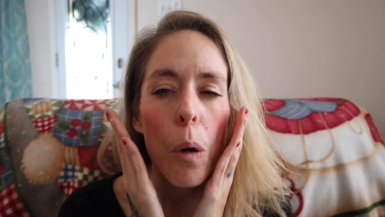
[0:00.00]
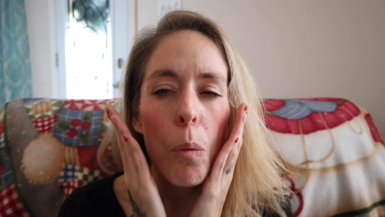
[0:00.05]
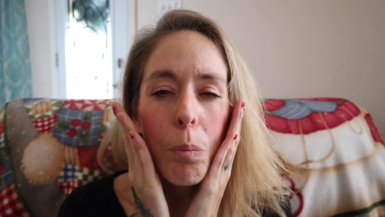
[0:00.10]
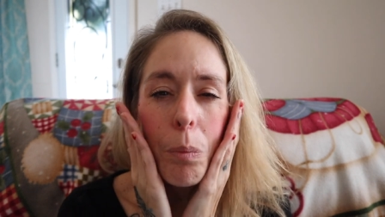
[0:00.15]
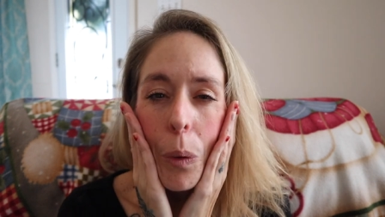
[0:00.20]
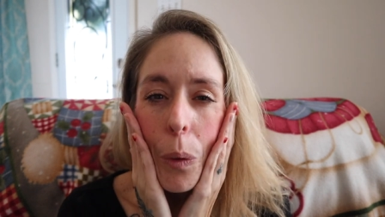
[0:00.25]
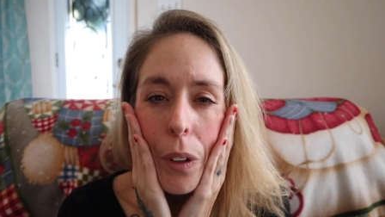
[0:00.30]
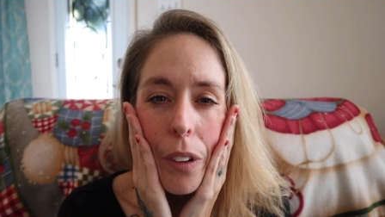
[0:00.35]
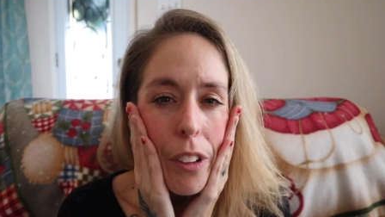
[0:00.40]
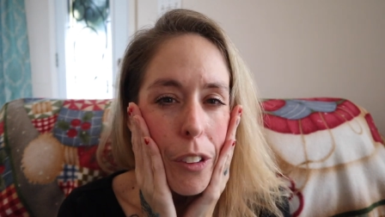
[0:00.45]

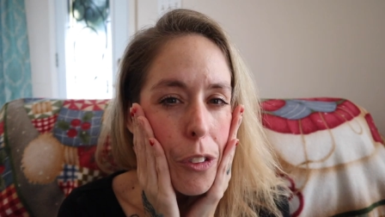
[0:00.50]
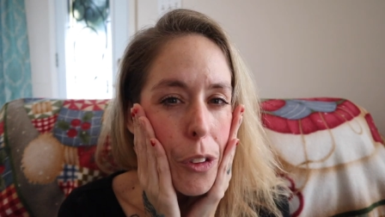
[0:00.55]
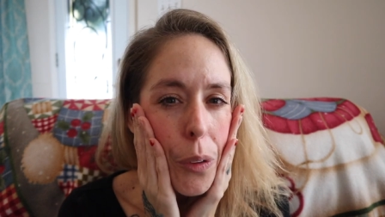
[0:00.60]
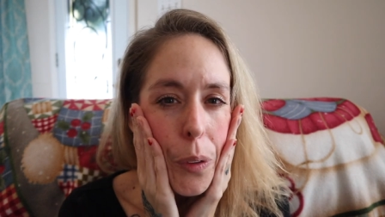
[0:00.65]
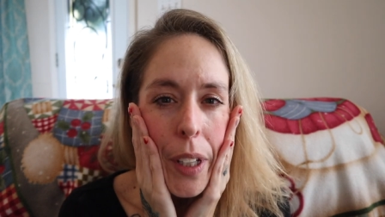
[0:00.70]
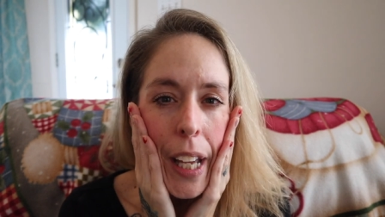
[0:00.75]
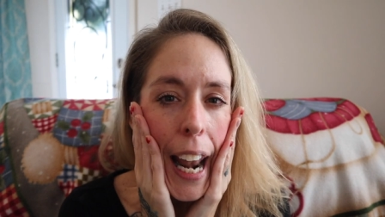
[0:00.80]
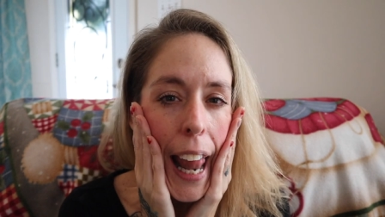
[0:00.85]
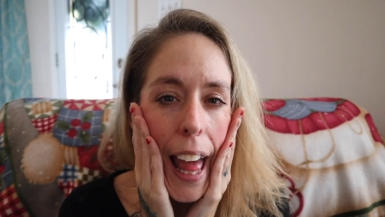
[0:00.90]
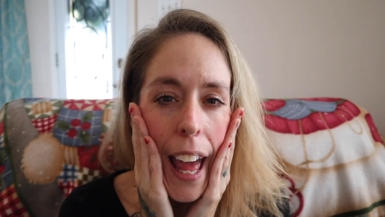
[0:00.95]
more than you
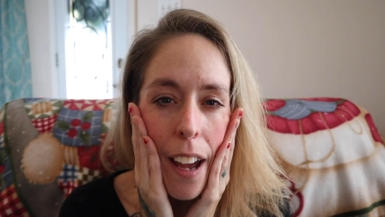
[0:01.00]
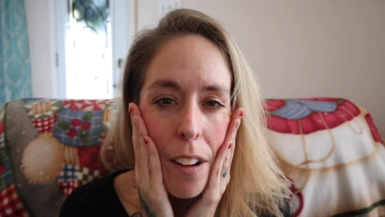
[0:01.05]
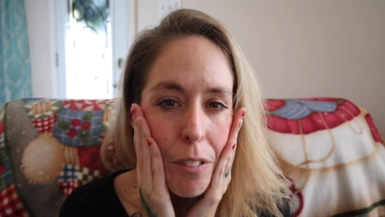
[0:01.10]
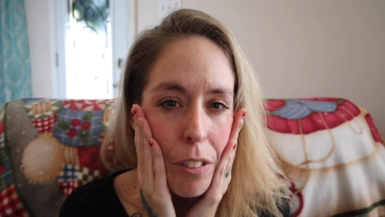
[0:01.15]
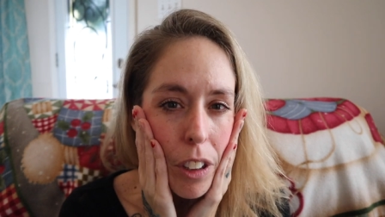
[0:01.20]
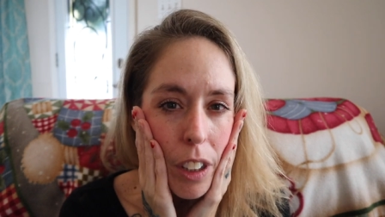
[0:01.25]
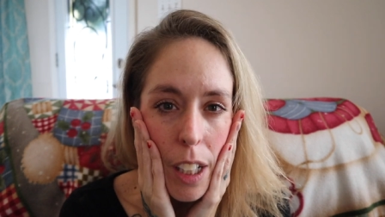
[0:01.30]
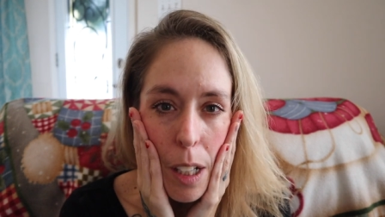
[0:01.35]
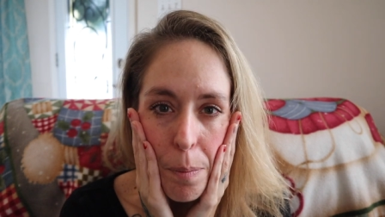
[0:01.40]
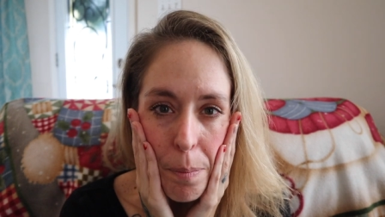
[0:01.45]
can
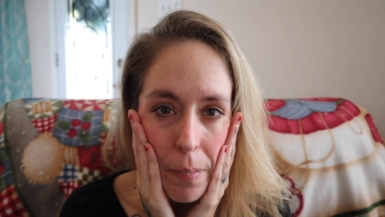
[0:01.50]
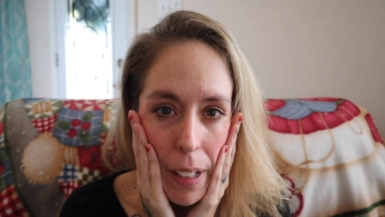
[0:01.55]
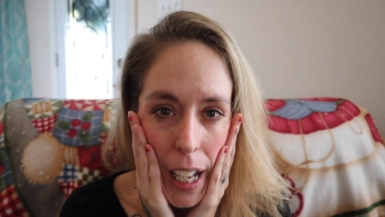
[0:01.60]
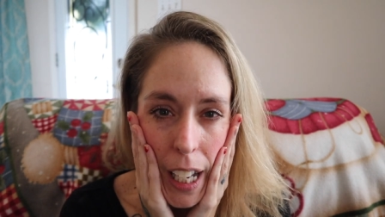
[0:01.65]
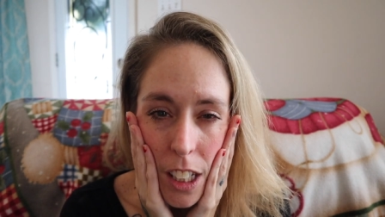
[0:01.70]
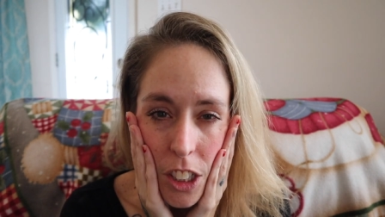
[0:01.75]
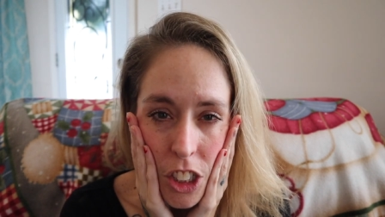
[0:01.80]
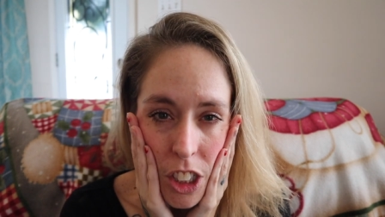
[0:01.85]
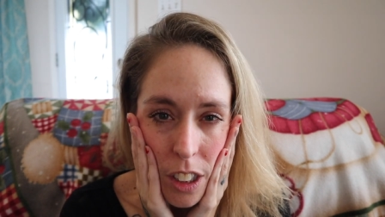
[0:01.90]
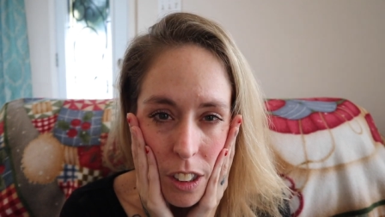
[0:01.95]
ever
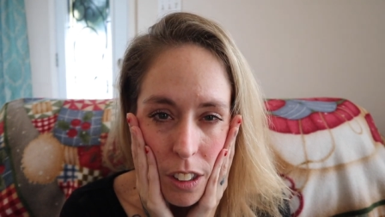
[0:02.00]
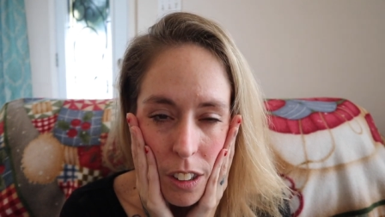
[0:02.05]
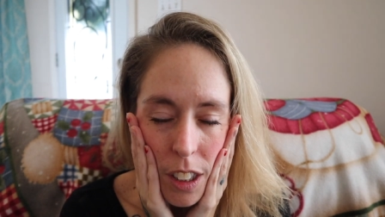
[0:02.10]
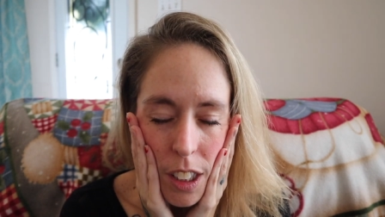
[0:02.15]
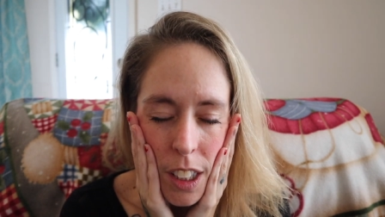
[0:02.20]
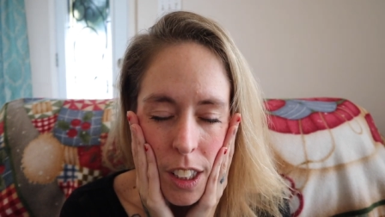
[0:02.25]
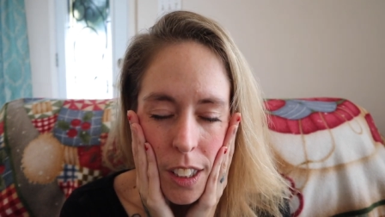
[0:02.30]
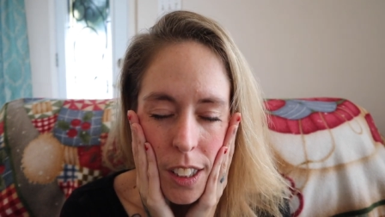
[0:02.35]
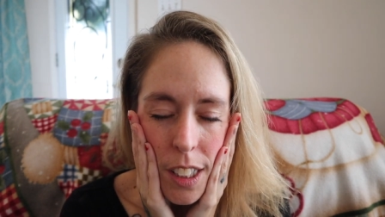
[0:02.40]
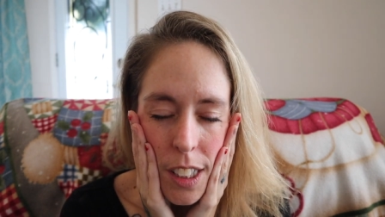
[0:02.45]
imagine.
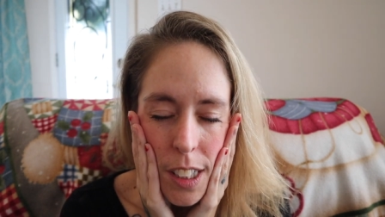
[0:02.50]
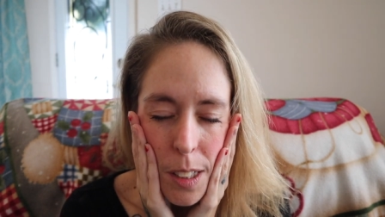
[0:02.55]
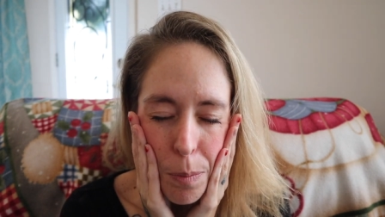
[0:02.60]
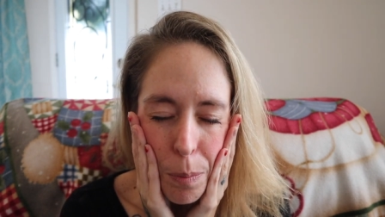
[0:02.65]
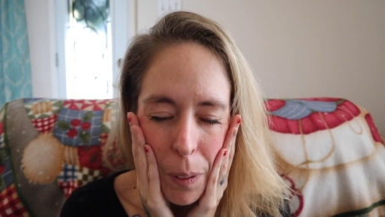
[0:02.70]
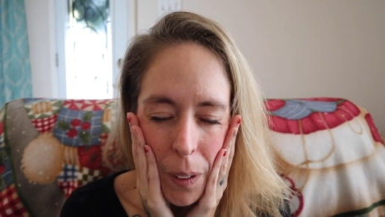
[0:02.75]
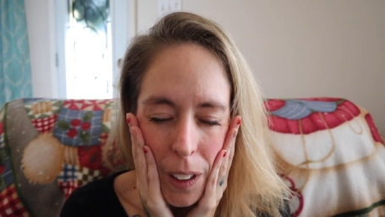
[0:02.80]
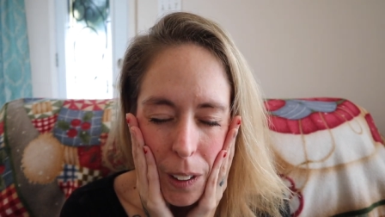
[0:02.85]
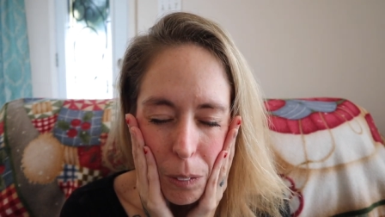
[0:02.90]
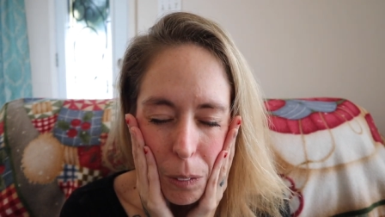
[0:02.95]
It is
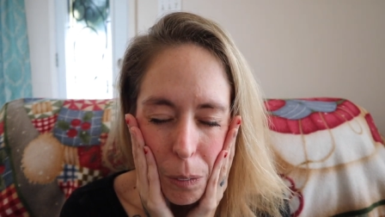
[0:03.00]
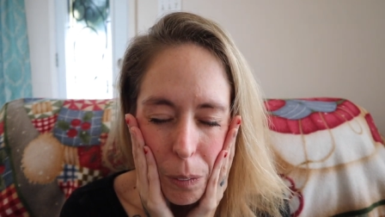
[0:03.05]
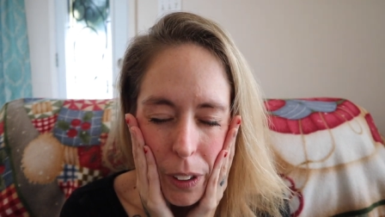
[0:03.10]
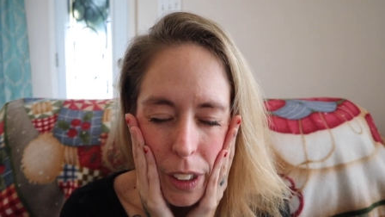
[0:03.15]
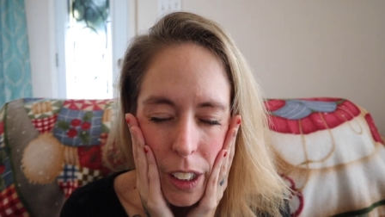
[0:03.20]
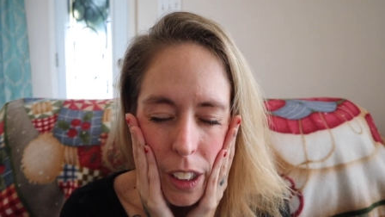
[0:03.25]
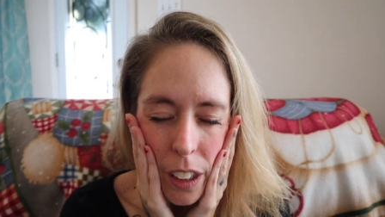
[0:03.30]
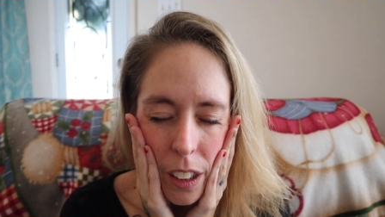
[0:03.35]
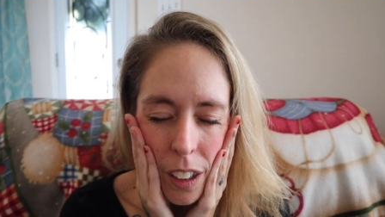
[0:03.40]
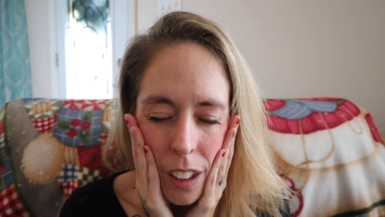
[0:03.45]

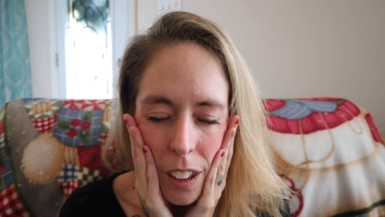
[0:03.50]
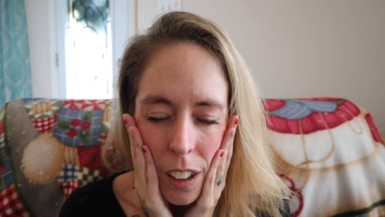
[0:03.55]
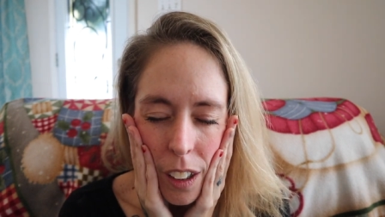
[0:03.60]
probably,